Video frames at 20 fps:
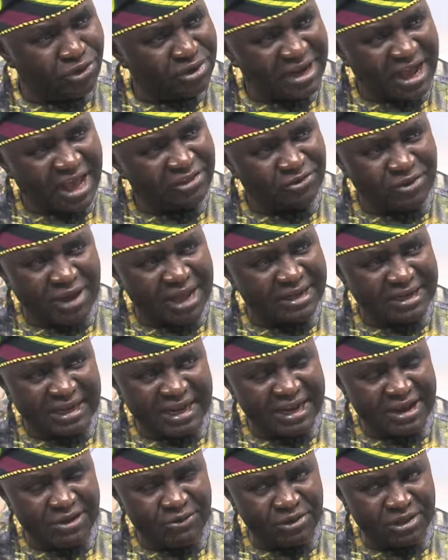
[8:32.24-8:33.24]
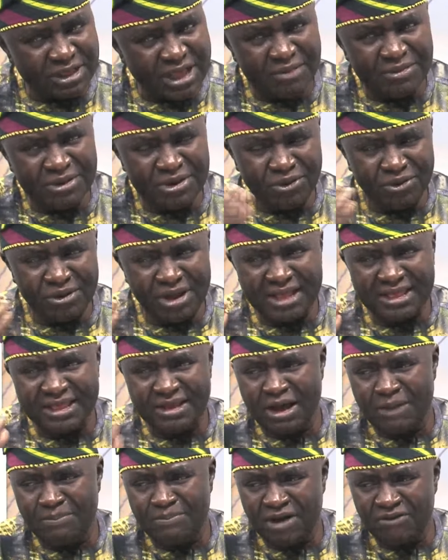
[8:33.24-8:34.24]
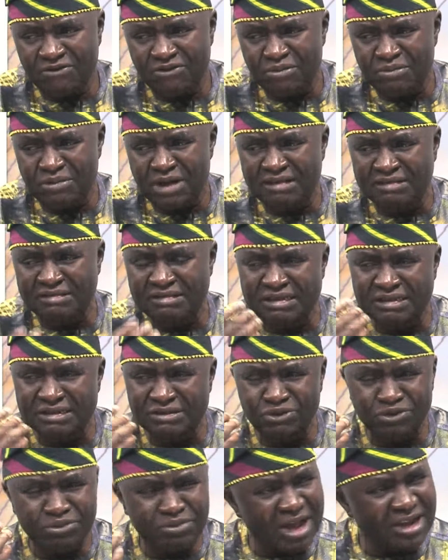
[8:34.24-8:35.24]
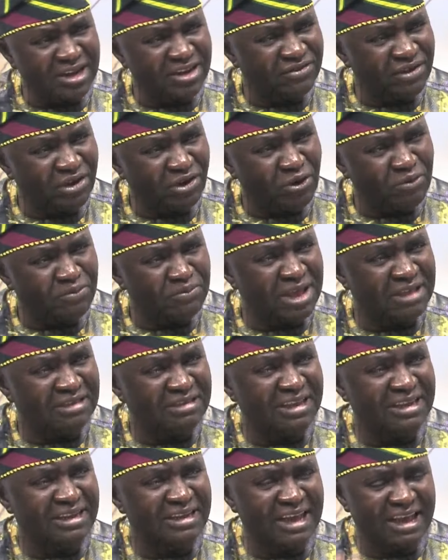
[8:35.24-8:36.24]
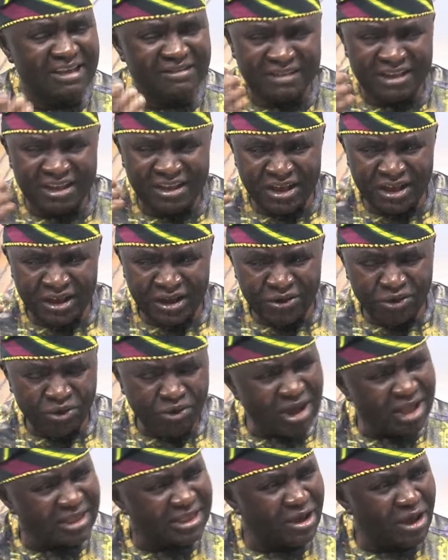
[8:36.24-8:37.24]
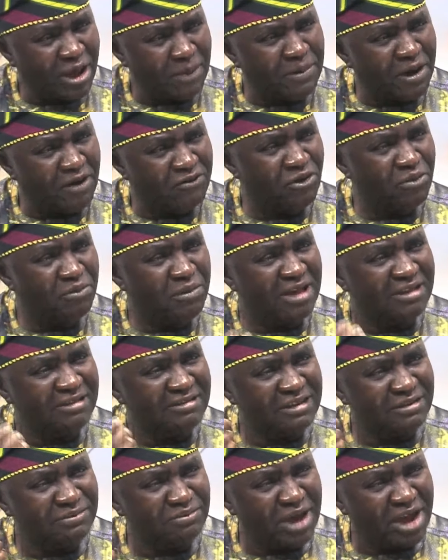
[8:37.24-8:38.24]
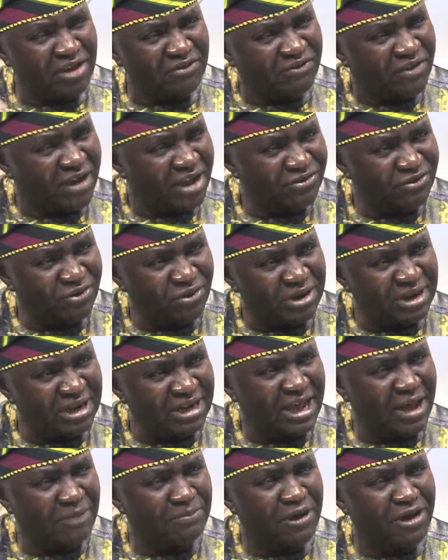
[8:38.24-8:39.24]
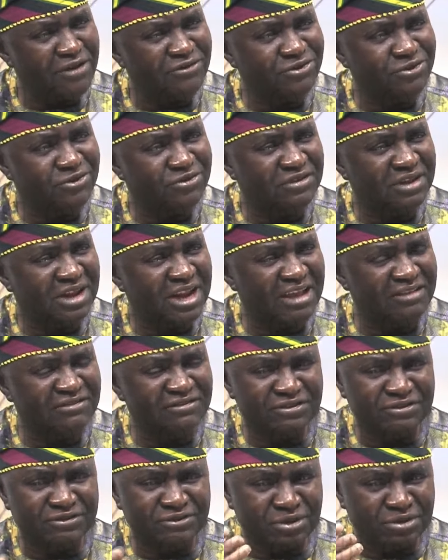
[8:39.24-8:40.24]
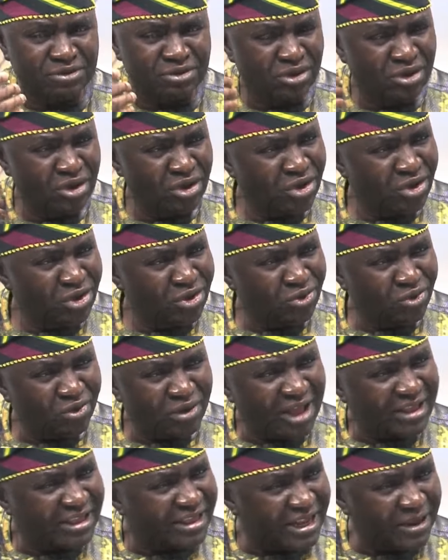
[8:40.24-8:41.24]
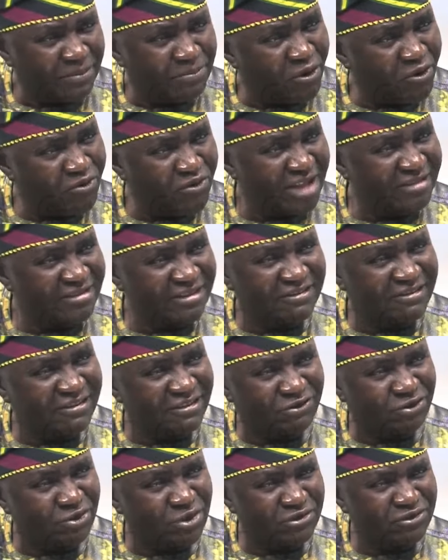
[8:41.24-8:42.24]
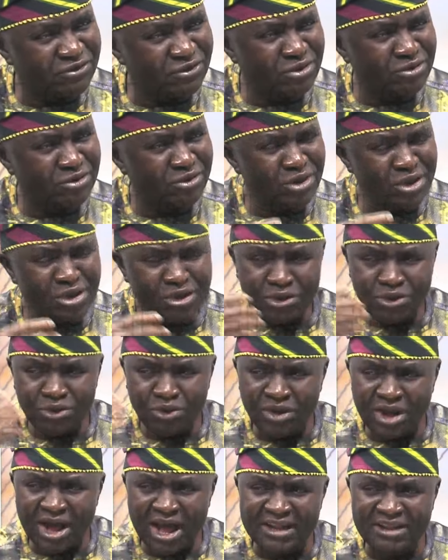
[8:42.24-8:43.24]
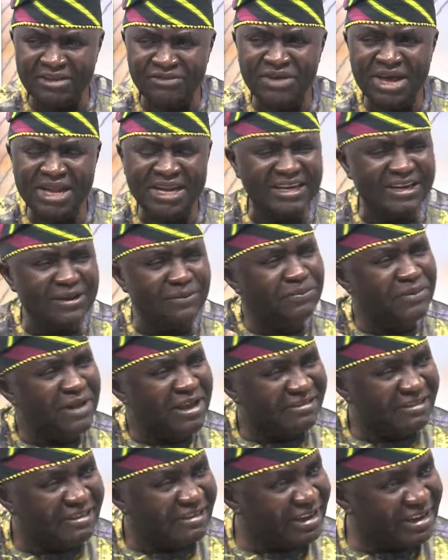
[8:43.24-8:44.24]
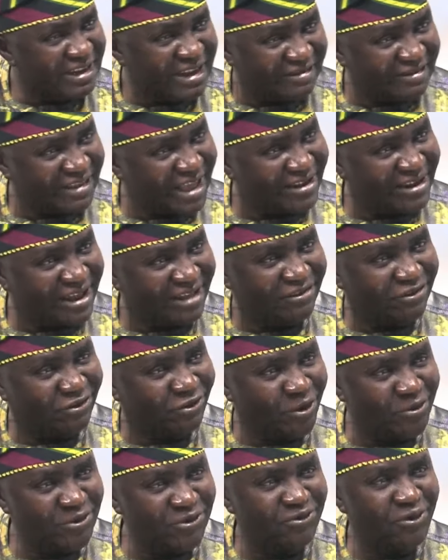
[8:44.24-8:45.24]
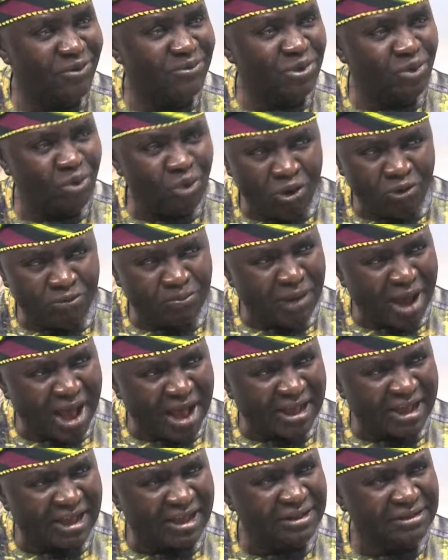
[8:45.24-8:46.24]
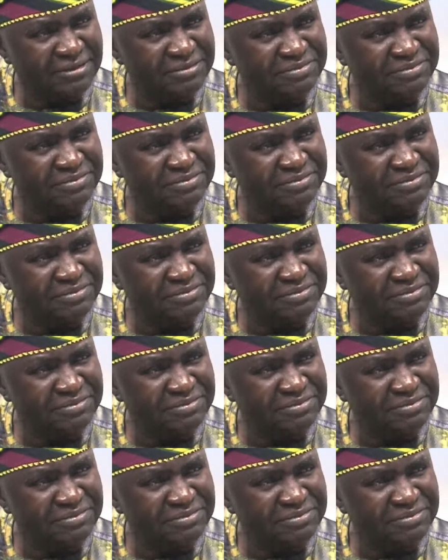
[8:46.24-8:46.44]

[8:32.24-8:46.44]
you know that we are dealing with. I mean, look at our performance in Human Development Index. Look at our performance in manufacturing capacity utilization. Look at the poverty situation. Look at the very depressing data that is coming from the world. But aren't